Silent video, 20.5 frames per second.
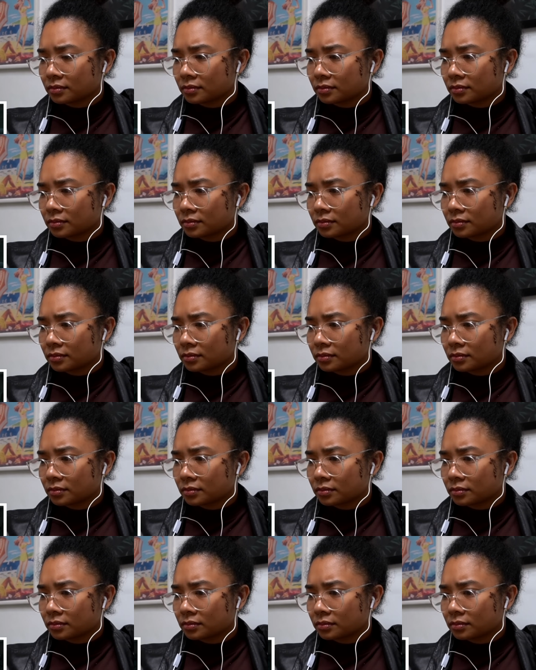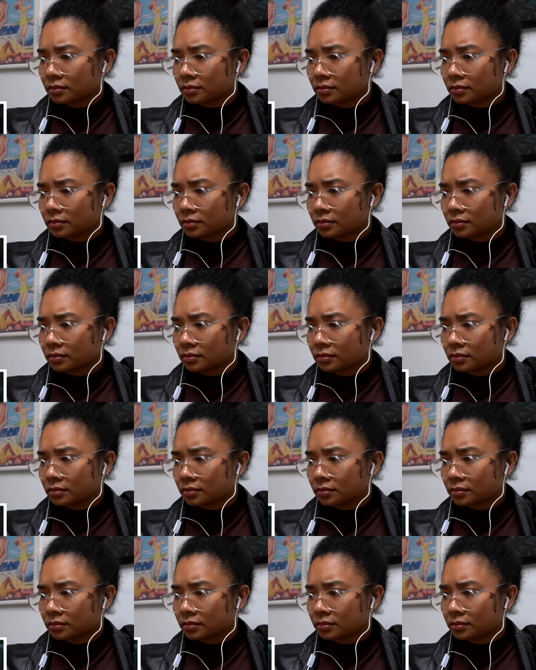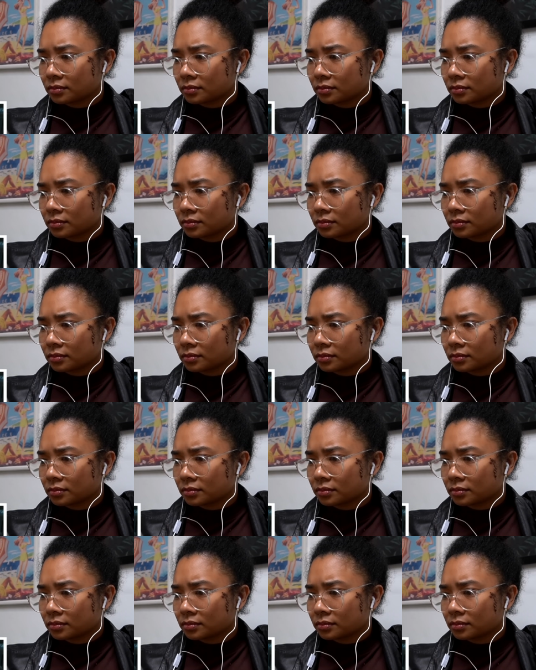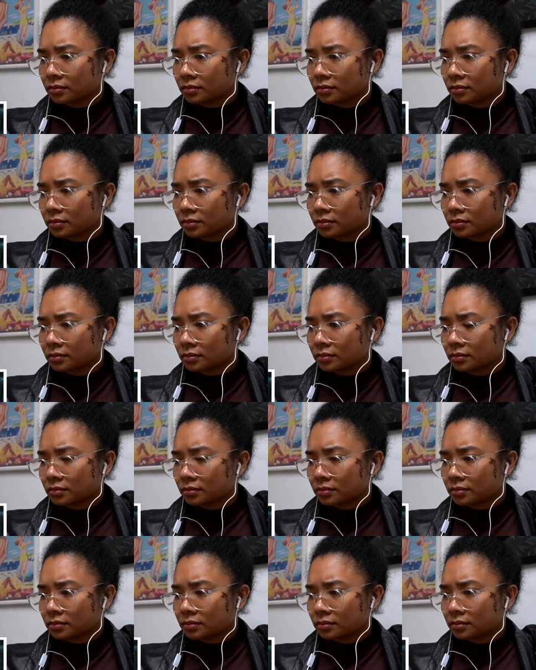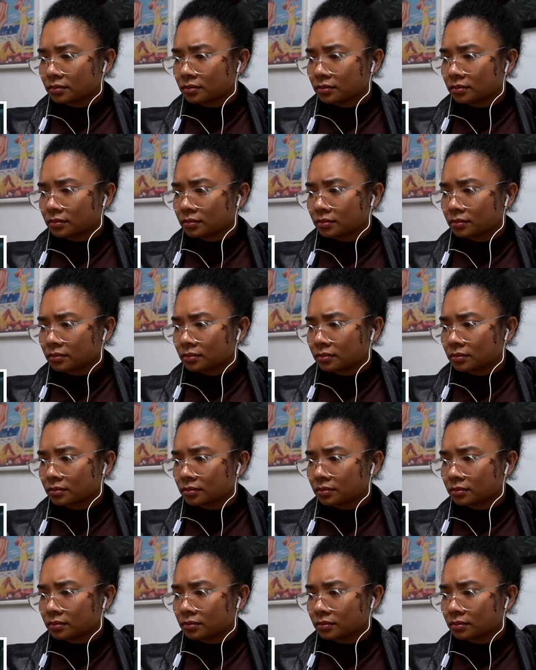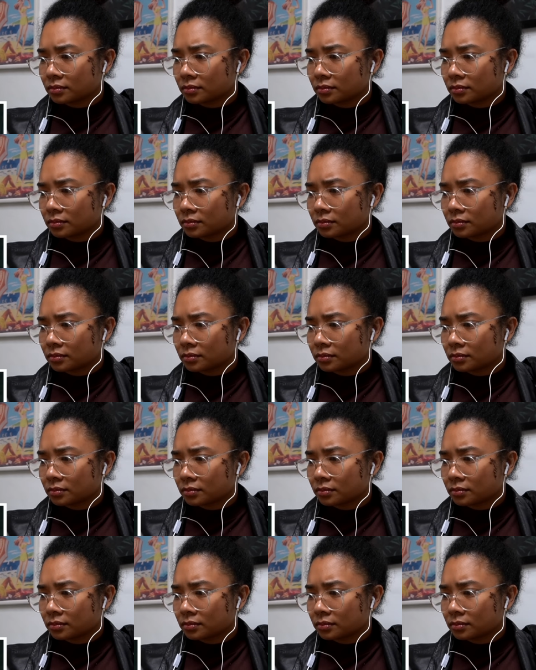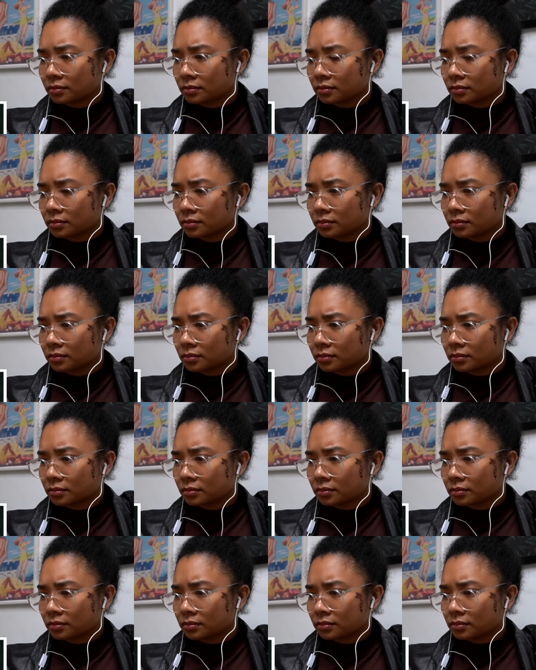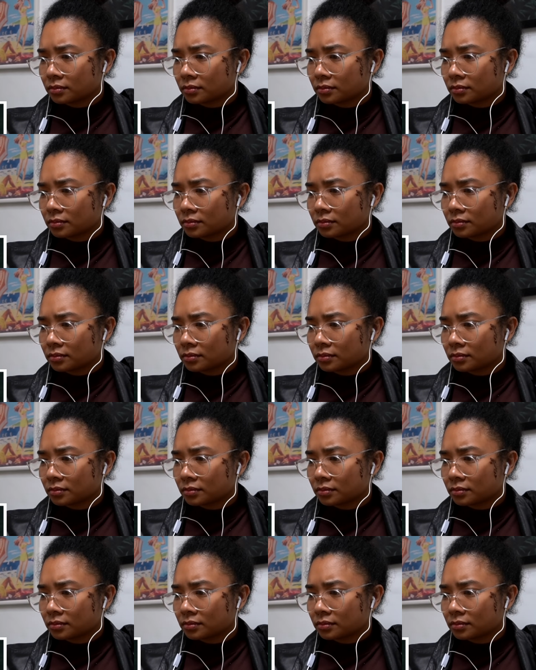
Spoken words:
(no one is talking)